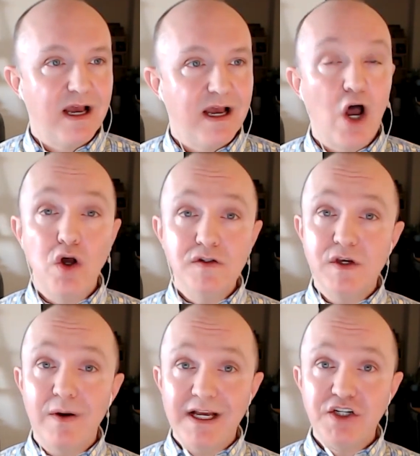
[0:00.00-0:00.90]
Uh,
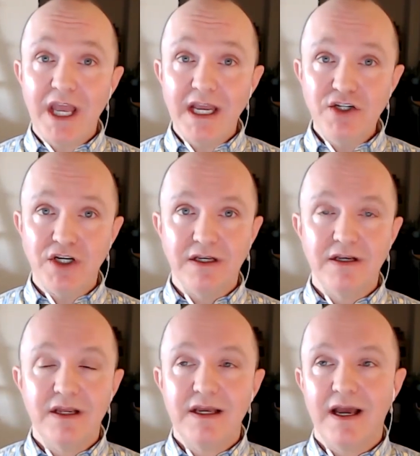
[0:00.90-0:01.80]
also,
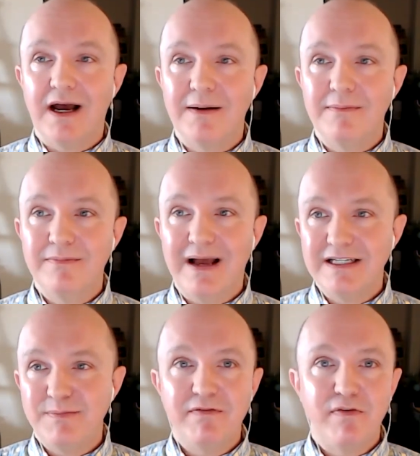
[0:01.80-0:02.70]
education. Um, I
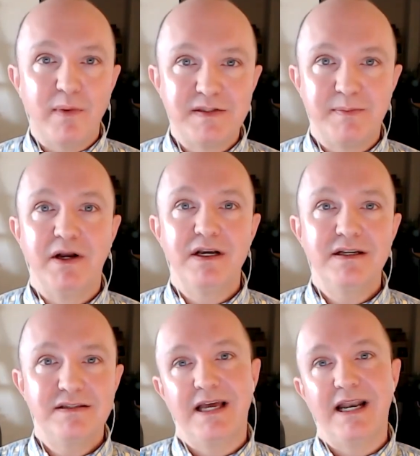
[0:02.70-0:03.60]
speak from
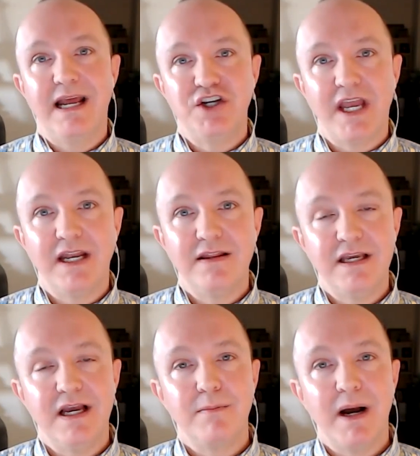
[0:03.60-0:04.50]
experience that educating
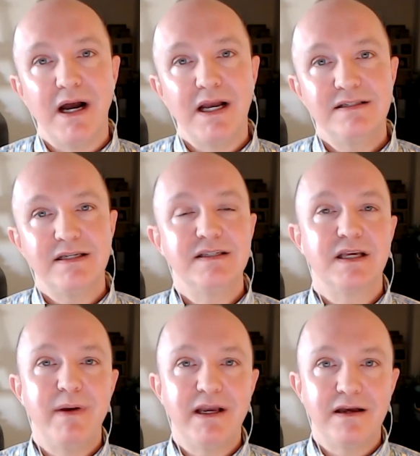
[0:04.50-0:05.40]
the young minds is
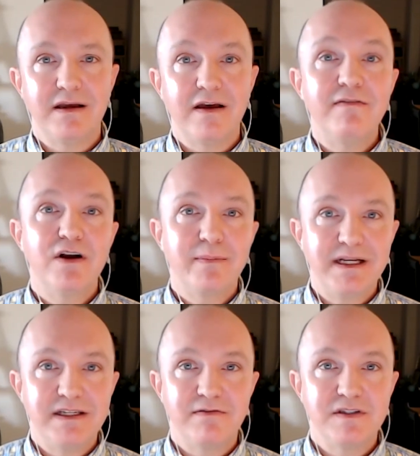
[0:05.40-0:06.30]
going to make a, a very
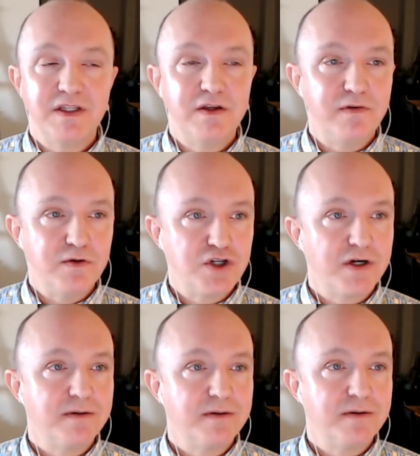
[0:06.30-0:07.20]
big difference in the
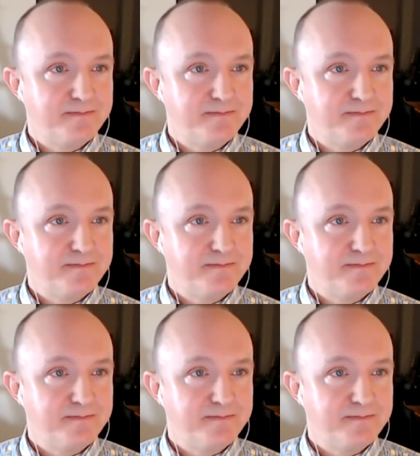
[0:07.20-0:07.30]
future.